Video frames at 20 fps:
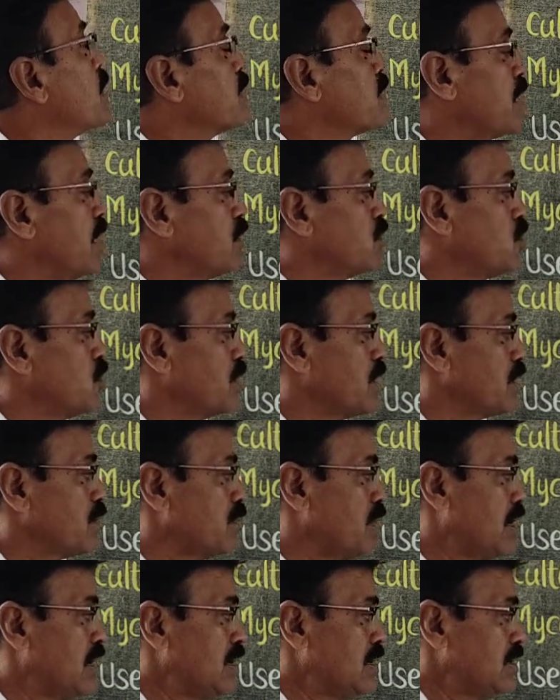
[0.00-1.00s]

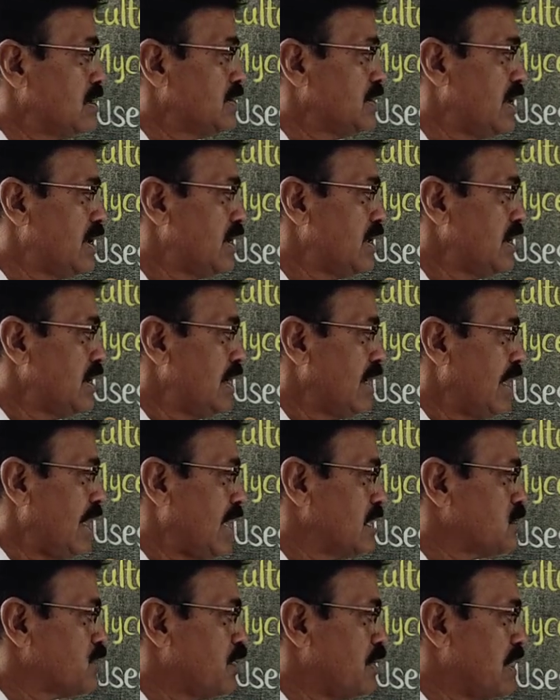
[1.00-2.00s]
Trichoderma. Then
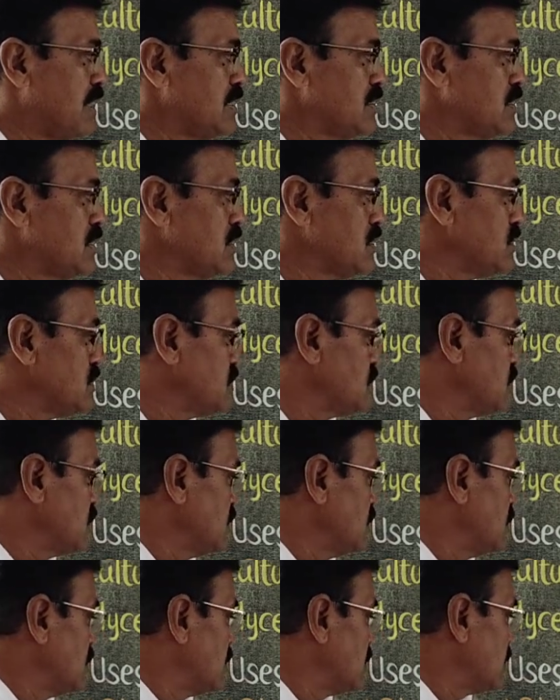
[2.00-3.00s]
as far as this
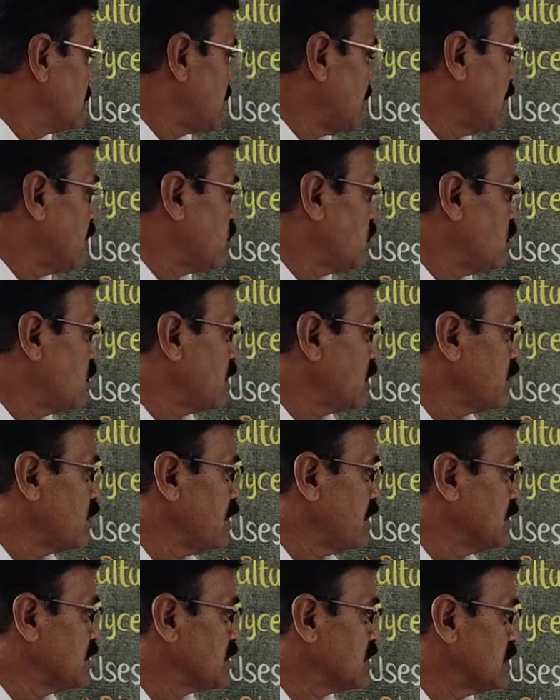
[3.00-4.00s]

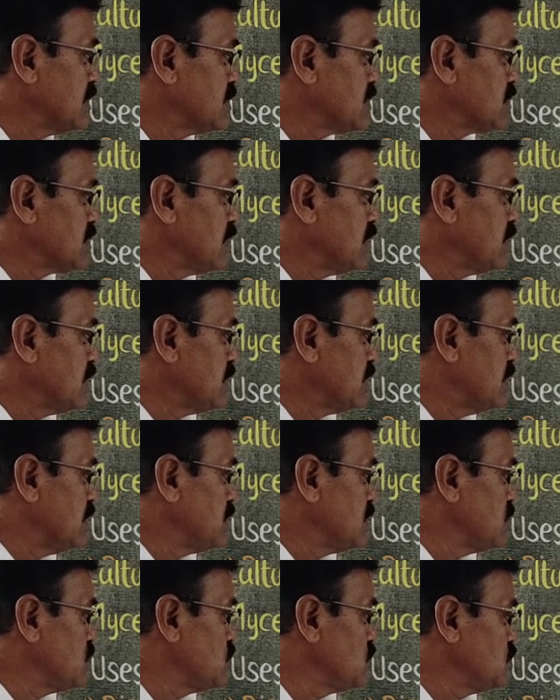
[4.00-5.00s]
Trichoderma is concerned, it
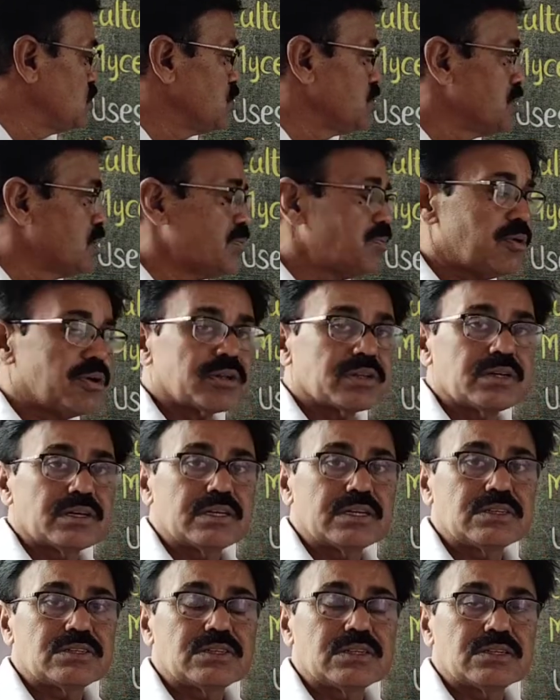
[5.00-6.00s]
is used for the
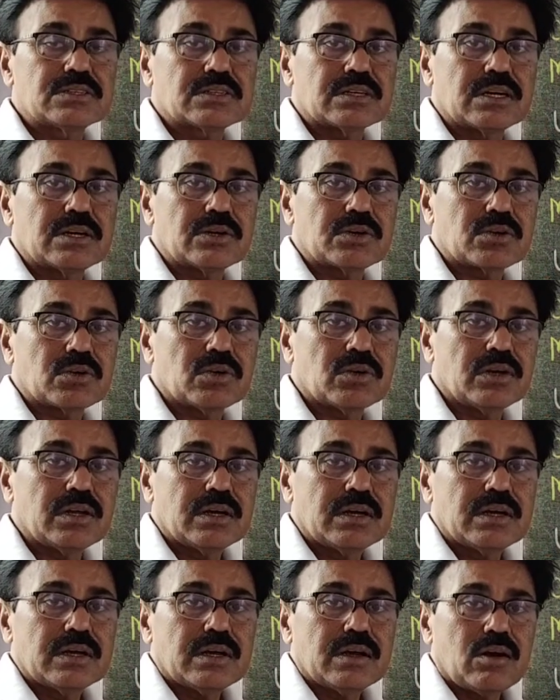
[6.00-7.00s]
disease control
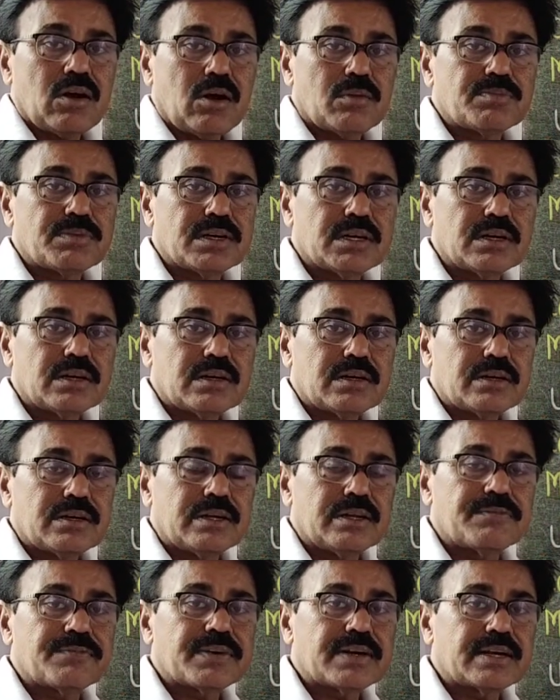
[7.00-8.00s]
of the
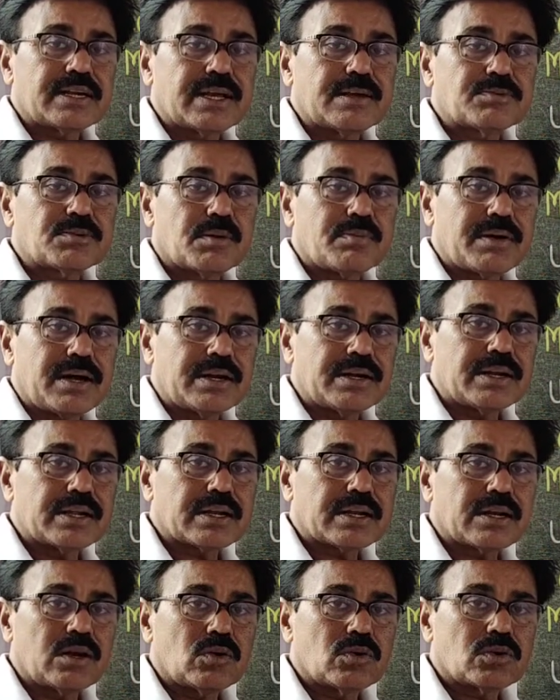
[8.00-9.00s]
different types of
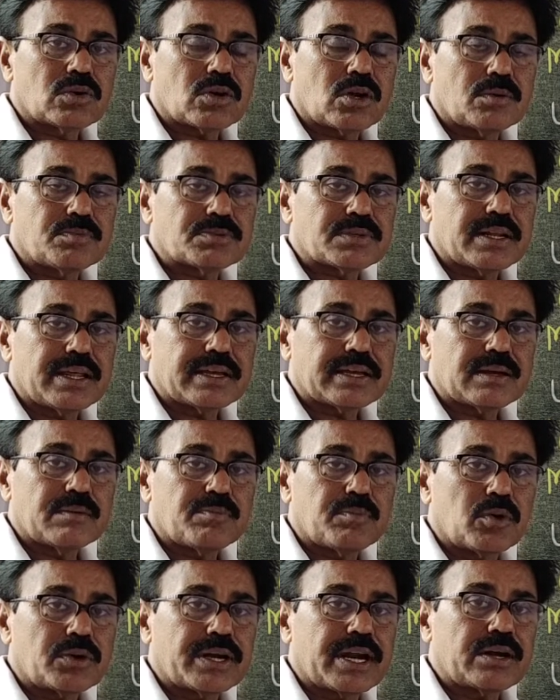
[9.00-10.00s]
underground crops like a
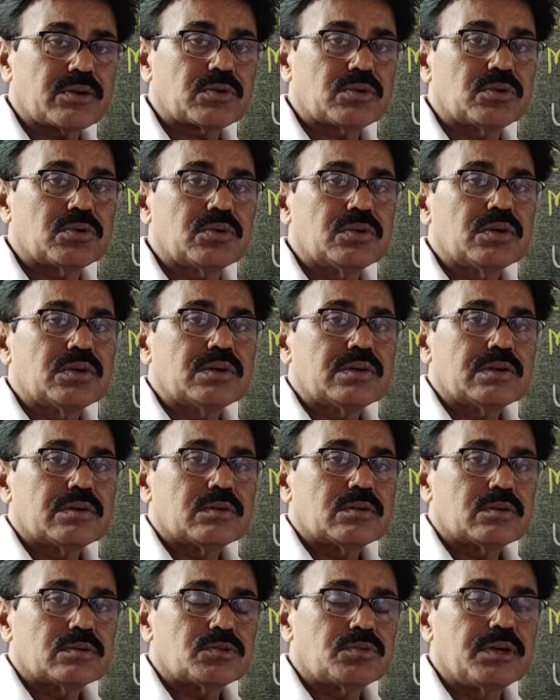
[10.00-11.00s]
potato,
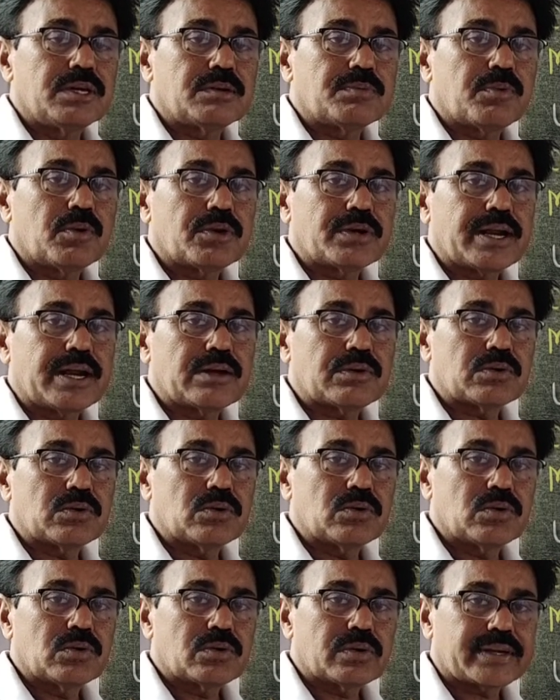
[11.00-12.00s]
sweet
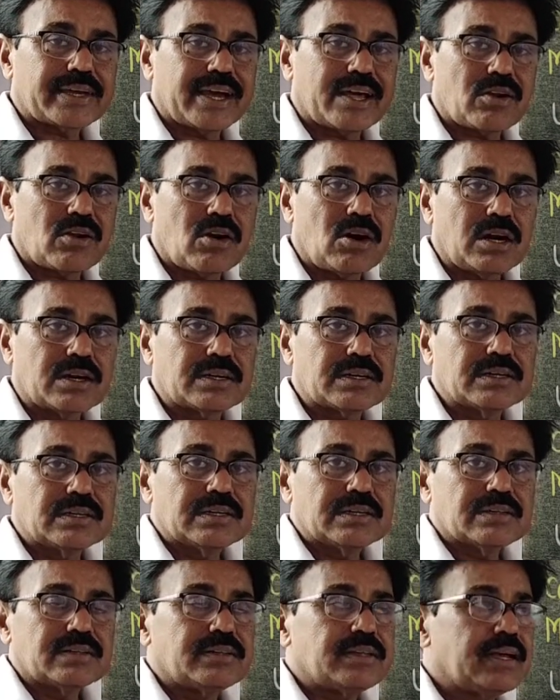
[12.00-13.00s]
potato, carrot,
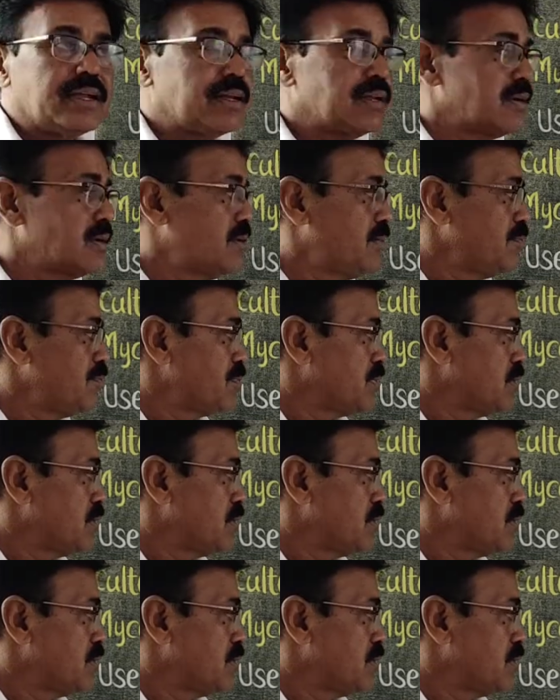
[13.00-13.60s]
then